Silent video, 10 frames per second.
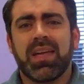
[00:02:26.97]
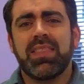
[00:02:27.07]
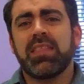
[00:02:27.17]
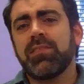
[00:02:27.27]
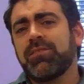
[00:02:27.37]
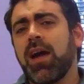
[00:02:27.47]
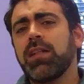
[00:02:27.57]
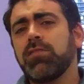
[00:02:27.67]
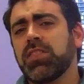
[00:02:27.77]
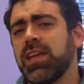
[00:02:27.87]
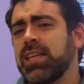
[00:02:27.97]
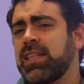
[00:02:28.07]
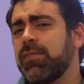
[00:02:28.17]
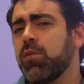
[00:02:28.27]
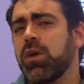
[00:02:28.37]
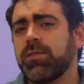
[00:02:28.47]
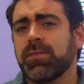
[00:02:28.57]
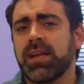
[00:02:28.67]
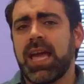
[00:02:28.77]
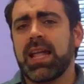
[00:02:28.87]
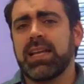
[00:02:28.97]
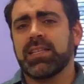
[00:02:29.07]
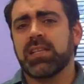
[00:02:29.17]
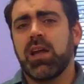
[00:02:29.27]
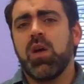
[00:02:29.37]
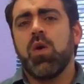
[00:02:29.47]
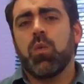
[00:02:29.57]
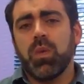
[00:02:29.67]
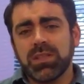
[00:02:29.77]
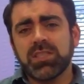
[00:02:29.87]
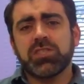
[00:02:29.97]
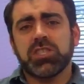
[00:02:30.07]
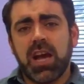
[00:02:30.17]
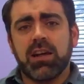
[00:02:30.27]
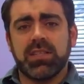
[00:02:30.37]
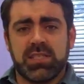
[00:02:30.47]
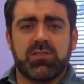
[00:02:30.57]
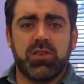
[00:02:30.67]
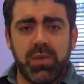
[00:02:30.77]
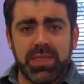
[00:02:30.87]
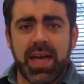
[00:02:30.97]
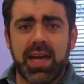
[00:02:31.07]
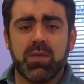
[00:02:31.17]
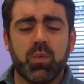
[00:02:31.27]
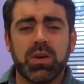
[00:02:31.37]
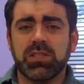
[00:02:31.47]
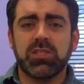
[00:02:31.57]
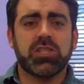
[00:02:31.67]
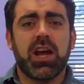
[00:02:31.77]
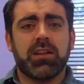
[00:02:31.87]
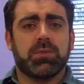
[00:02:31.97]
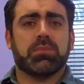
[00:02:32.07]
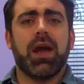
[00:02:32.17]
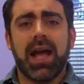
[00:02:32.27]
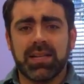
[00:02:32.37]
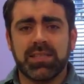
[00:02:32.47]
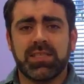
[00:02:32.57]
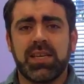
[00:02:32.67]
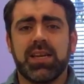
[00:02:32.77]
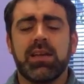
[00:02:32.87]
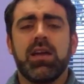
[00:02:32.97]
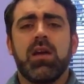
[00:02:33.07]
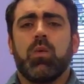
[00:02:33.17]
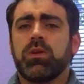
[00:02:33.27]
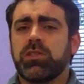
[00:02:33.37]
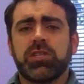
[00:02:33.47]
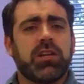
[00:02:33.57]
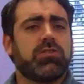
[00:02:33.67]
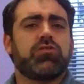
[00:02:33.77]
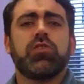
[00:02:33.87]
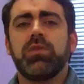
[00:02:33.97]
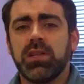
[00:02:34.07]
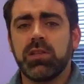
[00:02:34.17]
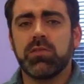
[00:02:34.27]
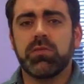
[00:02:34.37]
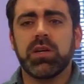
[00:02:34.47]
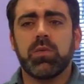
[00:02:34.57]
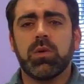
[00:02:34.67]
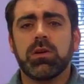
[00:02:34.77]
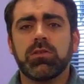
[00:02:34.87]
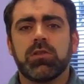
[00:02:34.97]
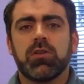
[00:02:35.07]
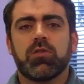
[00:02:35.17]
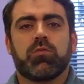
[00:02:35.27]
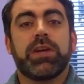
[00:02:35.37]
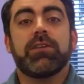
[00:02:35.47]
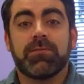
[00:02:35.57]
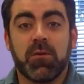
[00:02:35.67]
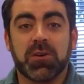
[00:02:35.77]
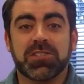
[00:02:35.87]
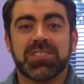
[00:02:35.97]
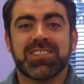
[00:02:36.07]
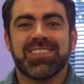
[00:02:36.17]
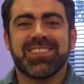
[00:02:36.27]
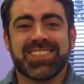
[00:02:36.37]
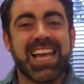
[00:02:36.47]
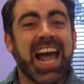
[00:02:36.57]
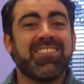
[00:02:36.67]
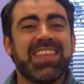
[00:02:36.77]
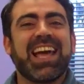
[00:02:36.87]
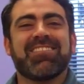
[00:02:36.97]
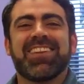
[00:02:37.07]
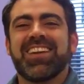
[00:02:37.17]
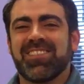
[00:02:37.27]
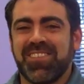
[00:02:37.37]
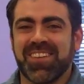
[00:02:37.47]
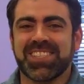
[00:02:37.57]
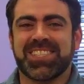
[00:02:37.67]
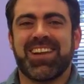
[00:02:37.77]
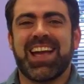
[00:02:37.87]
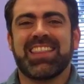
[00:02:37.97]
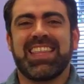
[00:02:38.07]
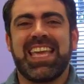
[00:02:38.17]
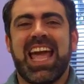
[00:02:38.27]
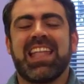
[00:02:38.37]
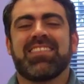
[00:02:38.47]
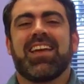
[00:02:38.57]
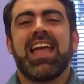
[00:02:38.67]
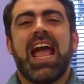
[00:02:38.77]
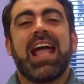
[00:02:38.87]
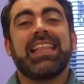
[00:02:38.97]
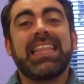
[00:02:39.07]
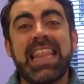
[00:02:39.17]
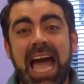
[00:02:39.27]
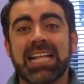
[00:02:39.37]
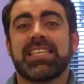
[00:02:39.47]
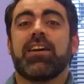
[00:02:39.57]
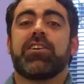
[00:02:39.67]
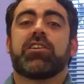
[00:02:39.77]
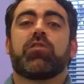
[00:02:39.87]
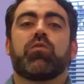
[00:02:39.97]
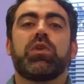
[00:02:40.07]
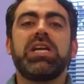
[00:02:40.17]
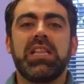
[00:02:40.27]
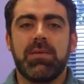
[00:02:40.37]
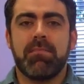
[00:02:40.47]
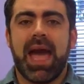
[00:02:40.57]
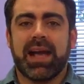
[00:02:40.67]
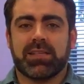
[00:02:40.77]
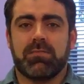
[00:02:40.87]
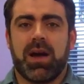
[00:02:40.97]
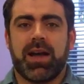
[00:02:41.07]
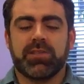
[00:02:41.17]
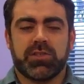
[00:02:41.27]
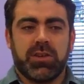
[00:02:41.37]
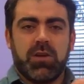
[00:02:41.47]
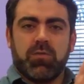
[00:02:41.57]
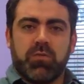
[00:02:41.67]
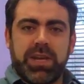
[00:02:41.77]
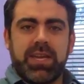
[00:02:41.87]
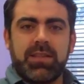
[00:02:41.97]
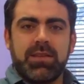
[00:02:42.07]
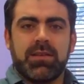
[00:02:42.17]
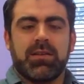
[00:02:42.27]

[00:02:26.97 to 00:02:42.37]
And the final thing you never want to forget is once the child is doing that, once the child is practicing, once the child is doing it in the real world, reinforce. There's got to be that reinforcer at the end. And that's how you're going to really maximize. Read,